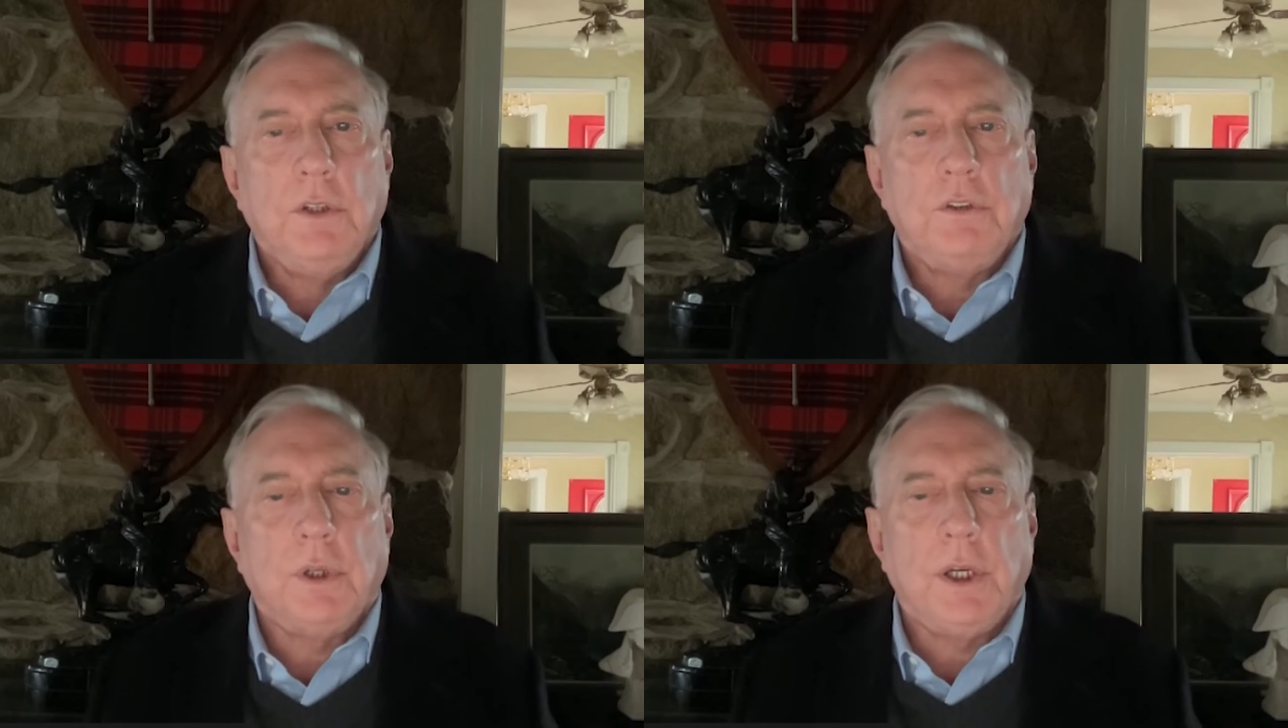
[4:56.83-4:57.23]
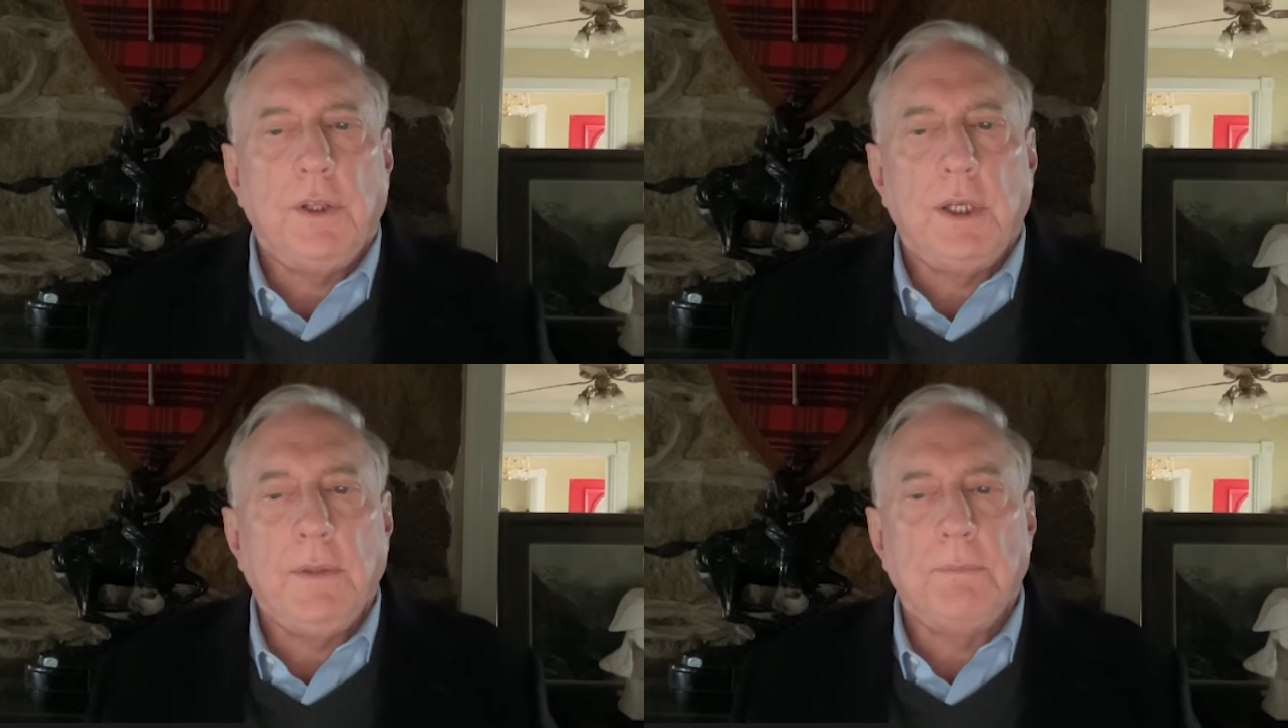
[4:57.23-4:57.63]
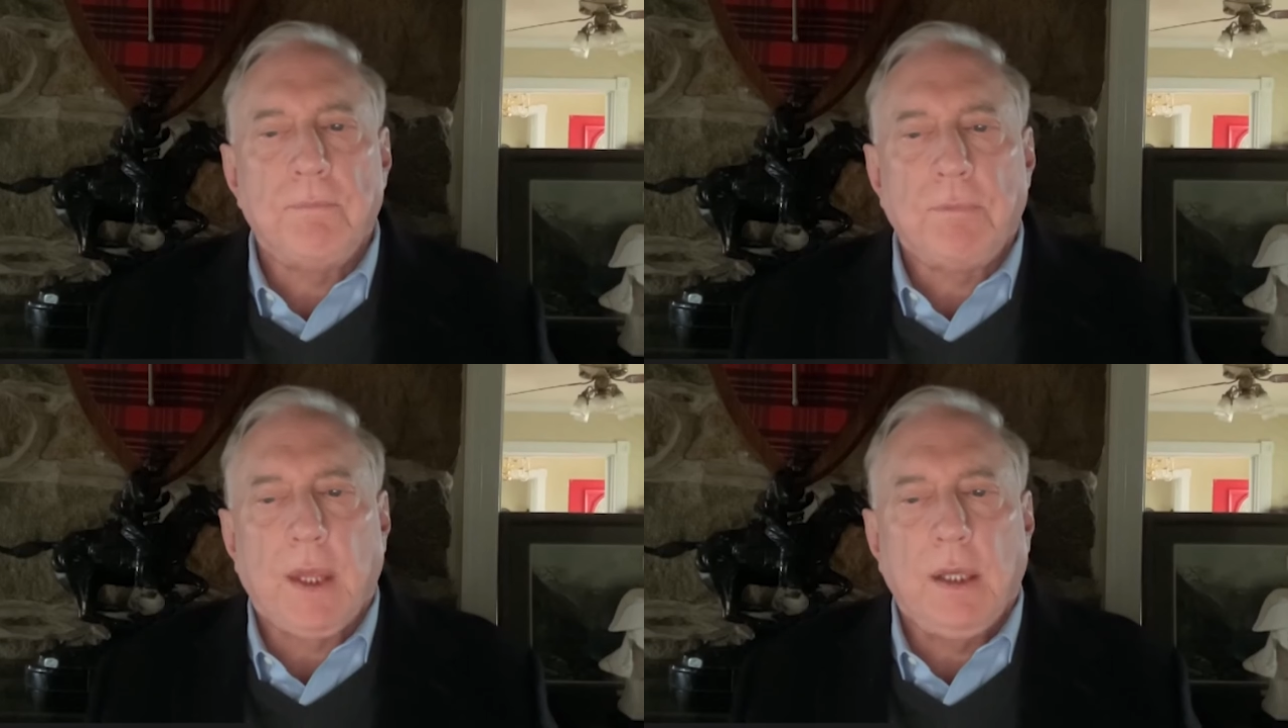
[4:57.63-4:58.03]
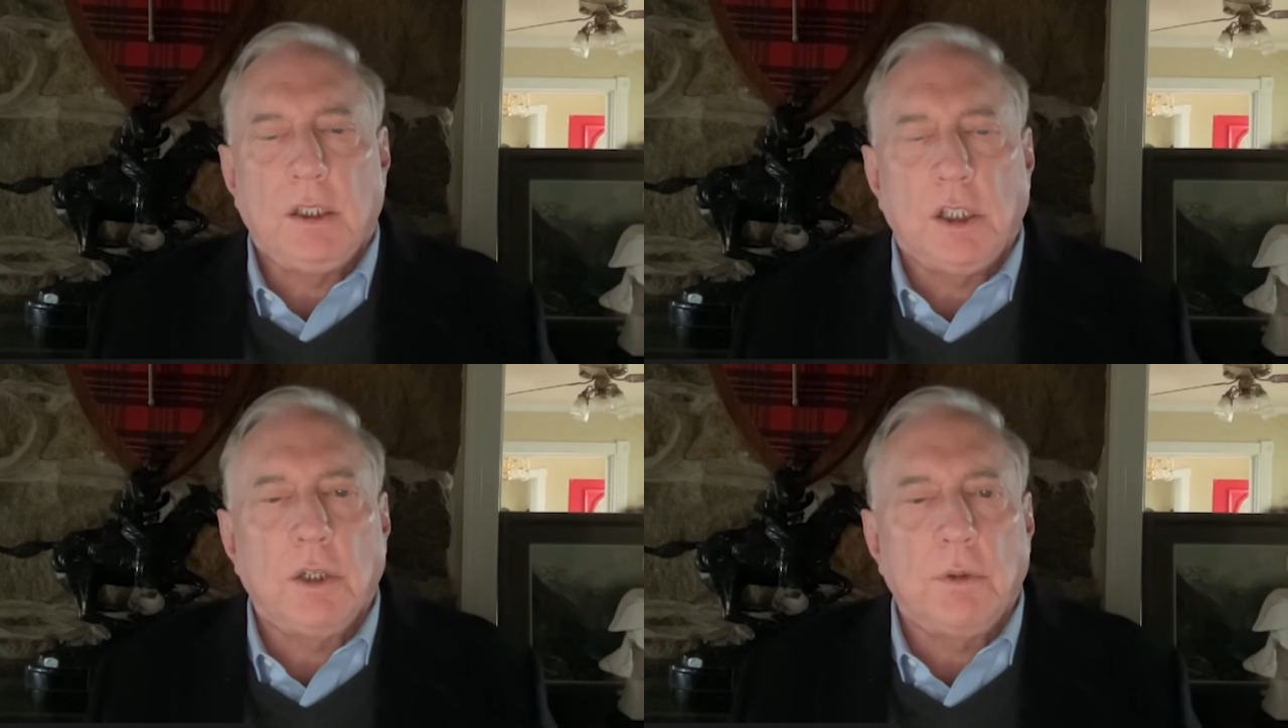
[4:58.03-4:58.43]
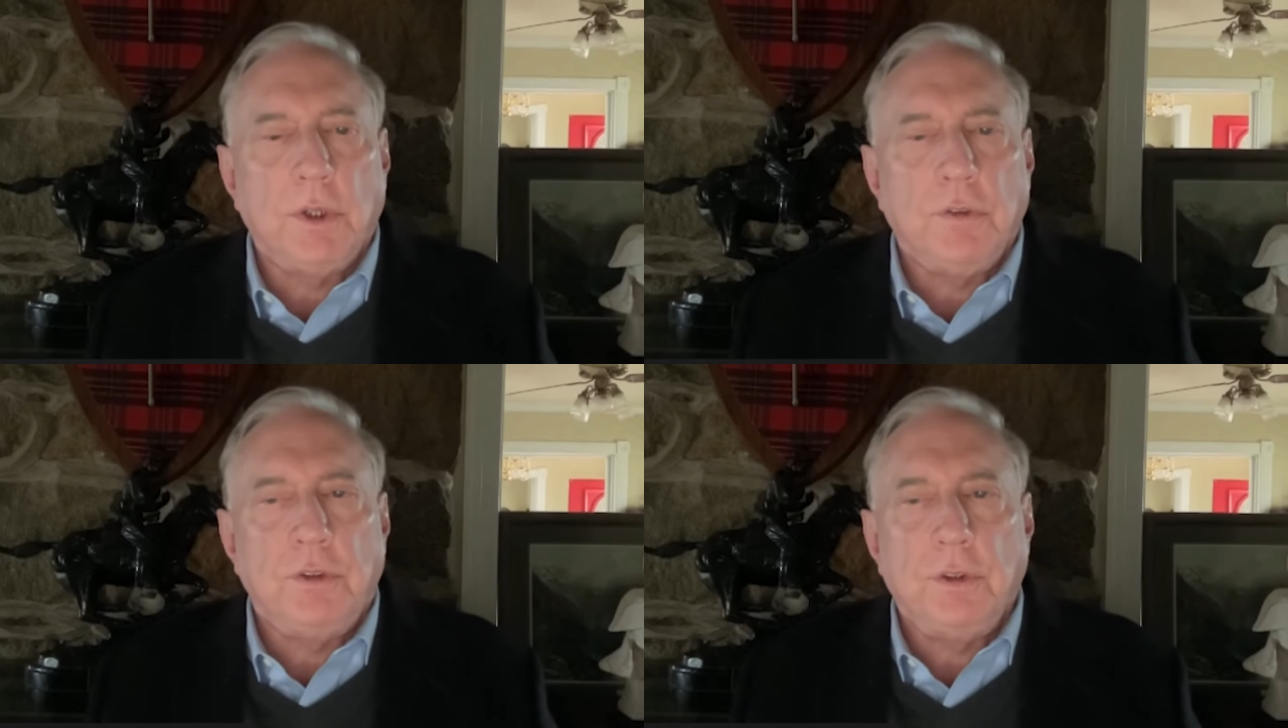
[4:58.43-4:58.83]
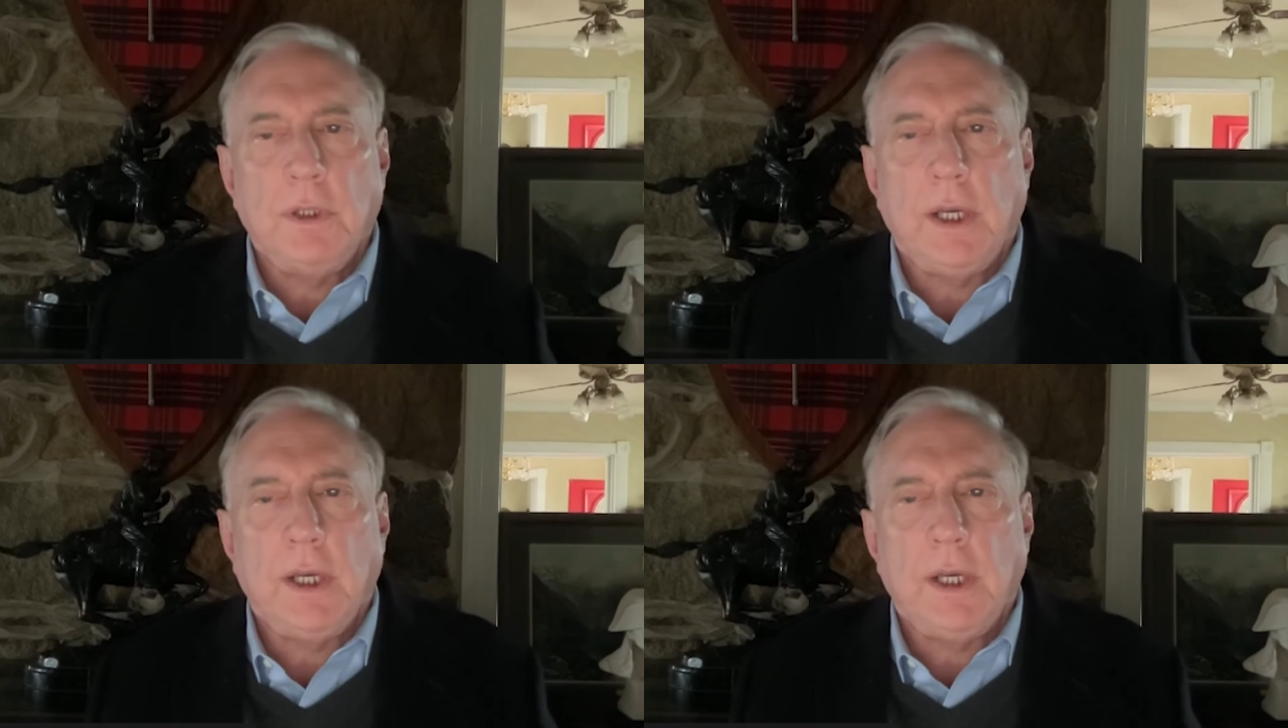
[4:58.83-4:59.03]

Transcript: So I think Congress